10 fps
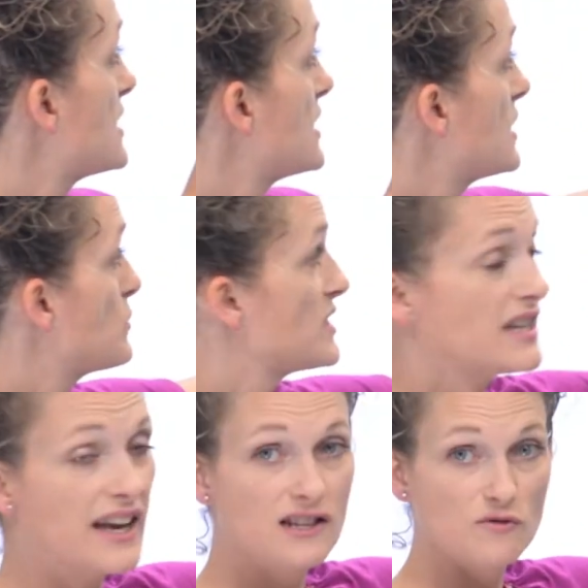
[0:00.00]
that it was
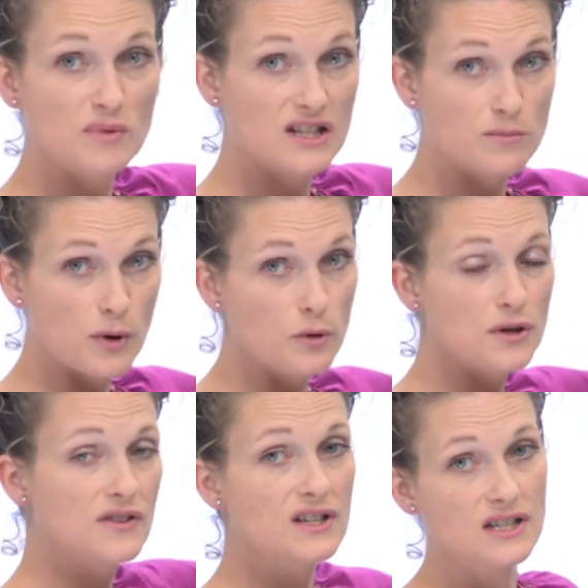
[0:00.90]
negative because both
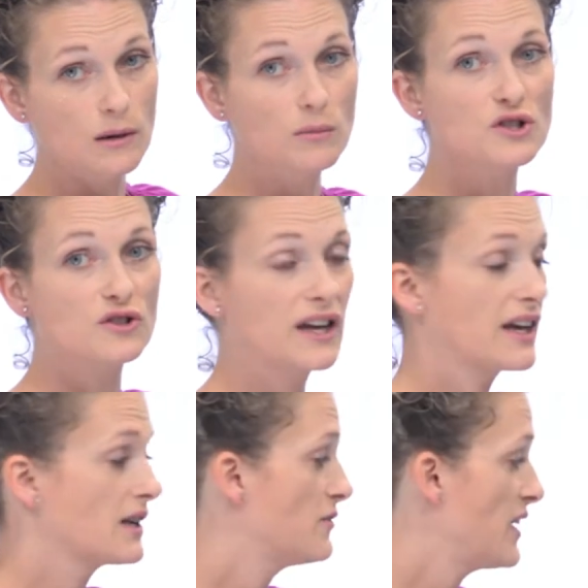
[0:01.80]
of these numbers are
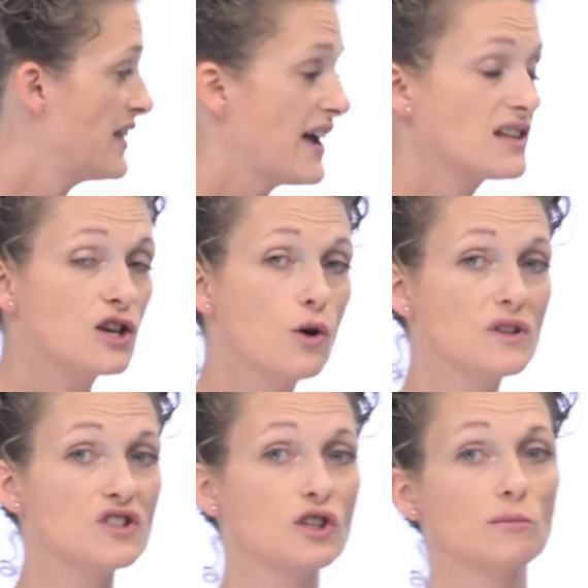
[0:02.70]
negative, and that's
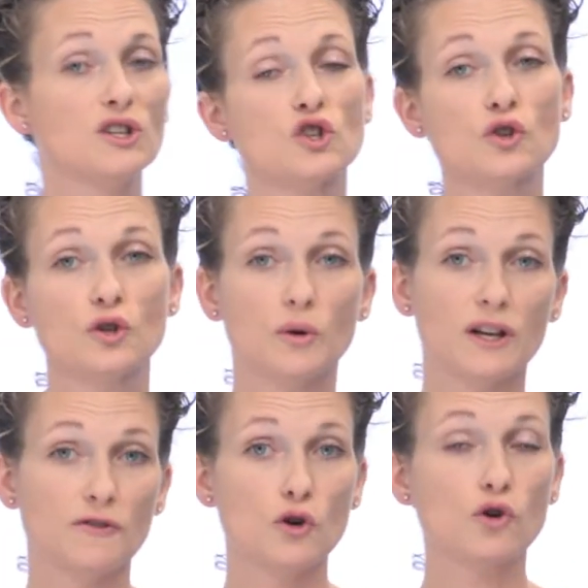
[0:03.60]
always going to be true.
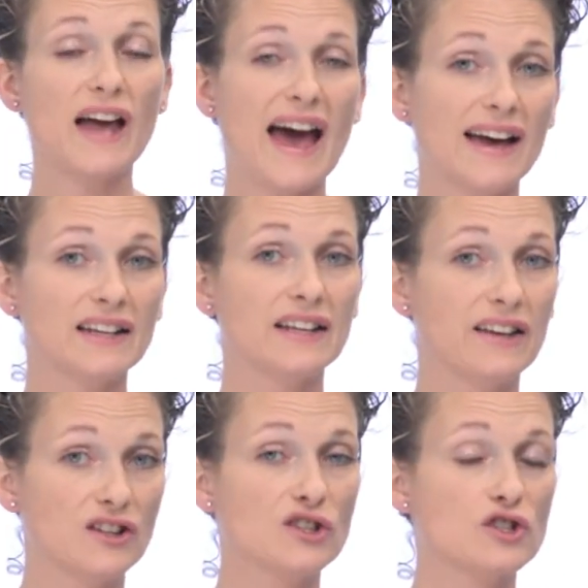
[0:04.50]
If you're adding
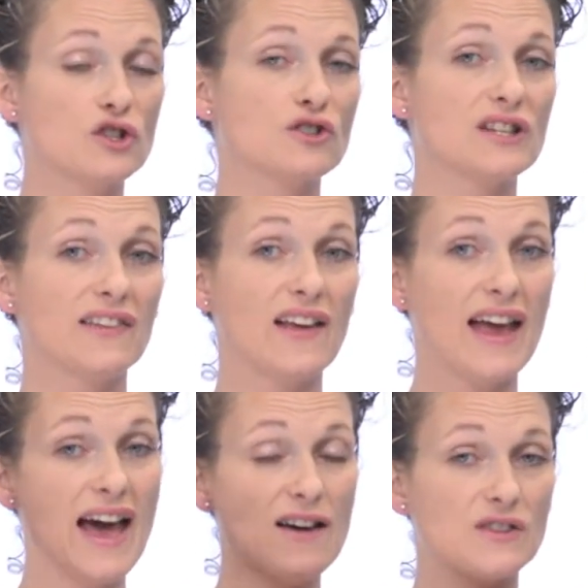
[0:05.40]
integers and they
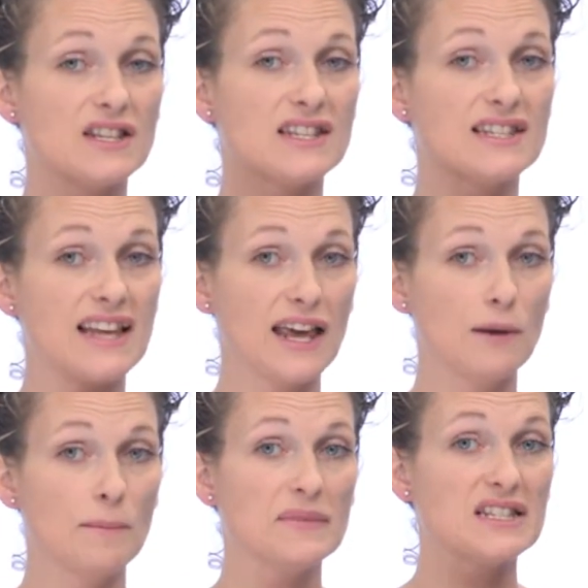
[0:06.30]
have the
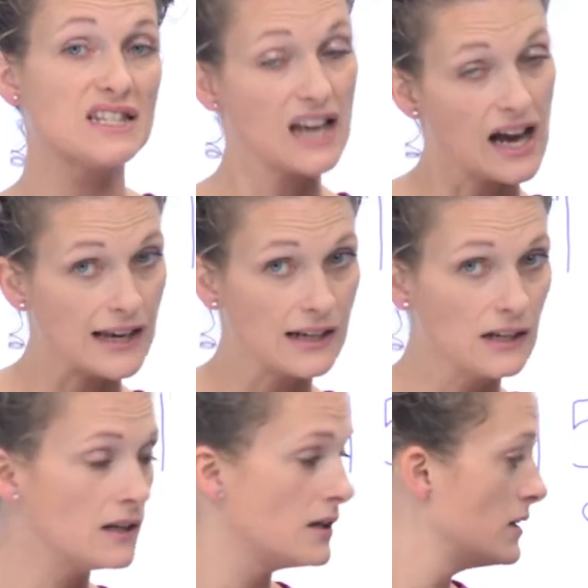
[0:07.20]
same sign,
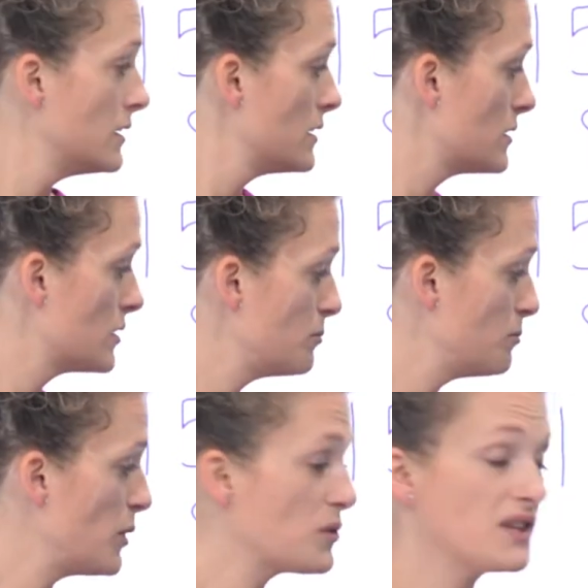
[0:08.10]

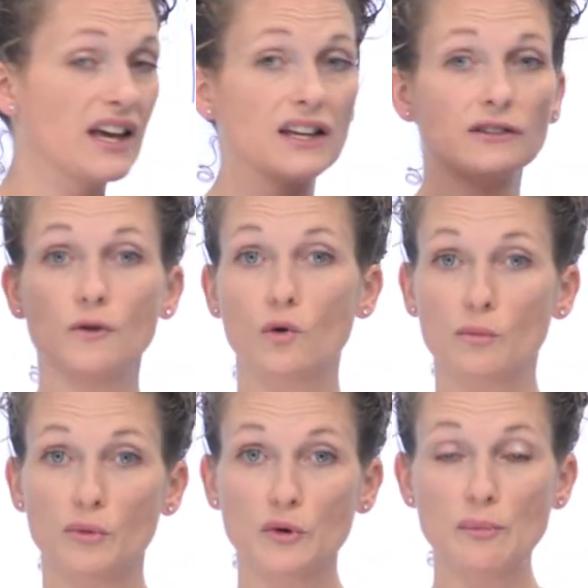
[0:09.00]
both negative or
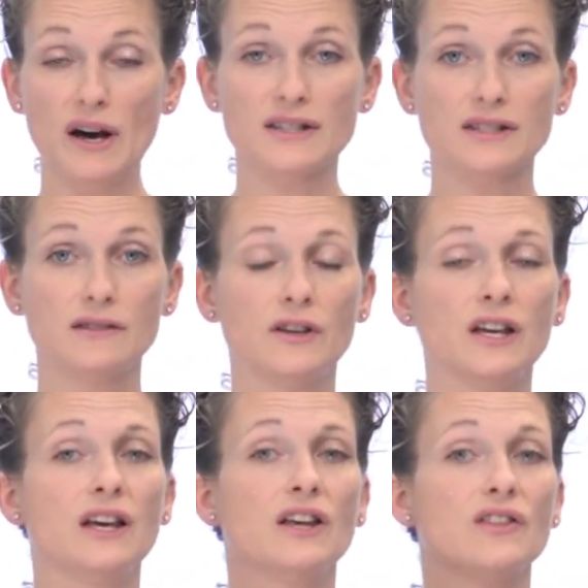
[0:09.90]
both positive,
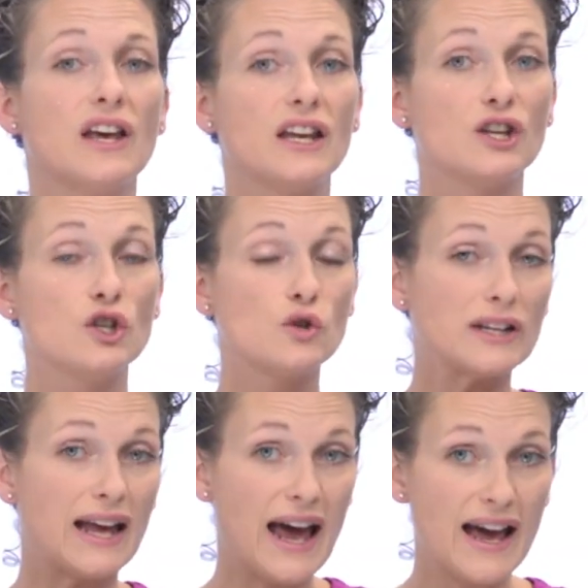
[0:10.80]
then you
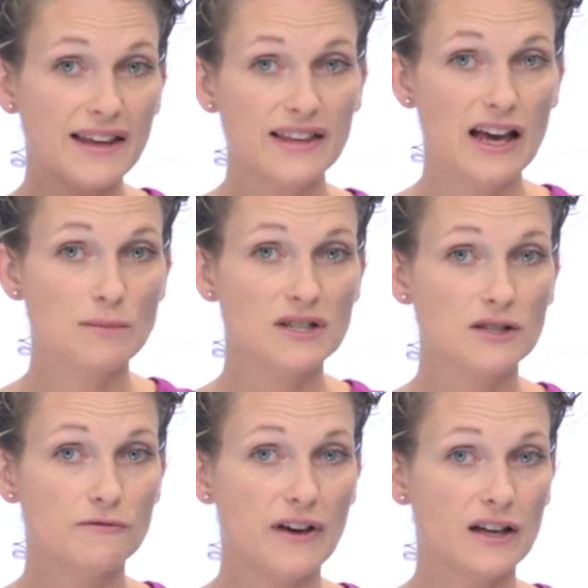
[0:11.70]
can add the
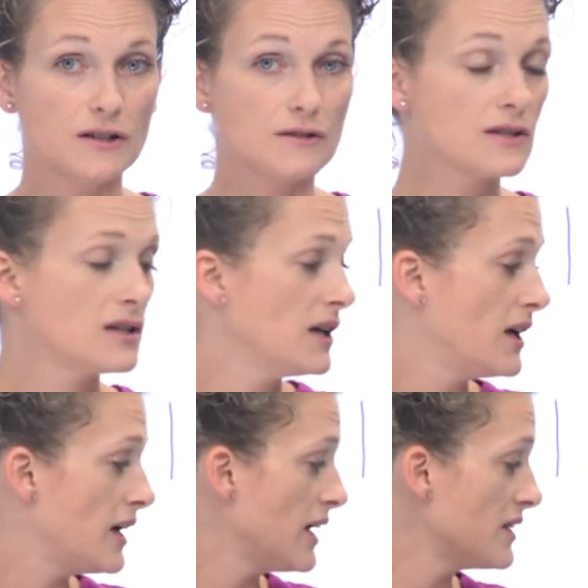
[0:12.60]
absolute values
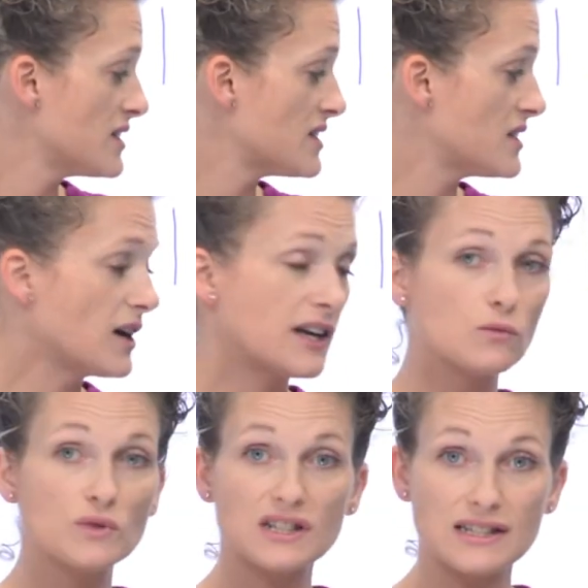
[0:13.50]
and the
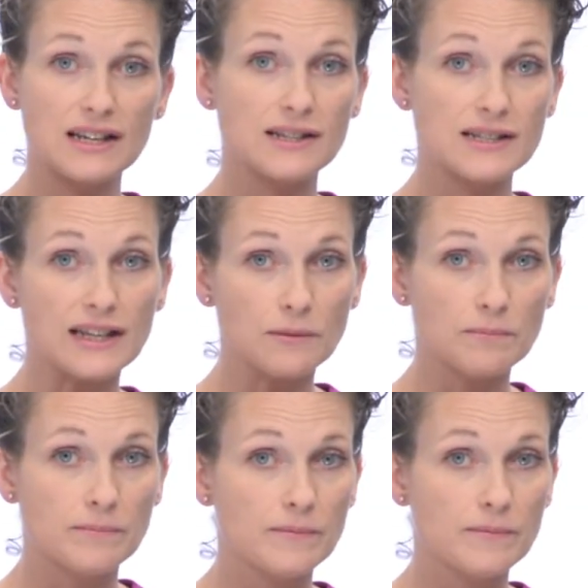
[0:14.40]
sign will stay the same.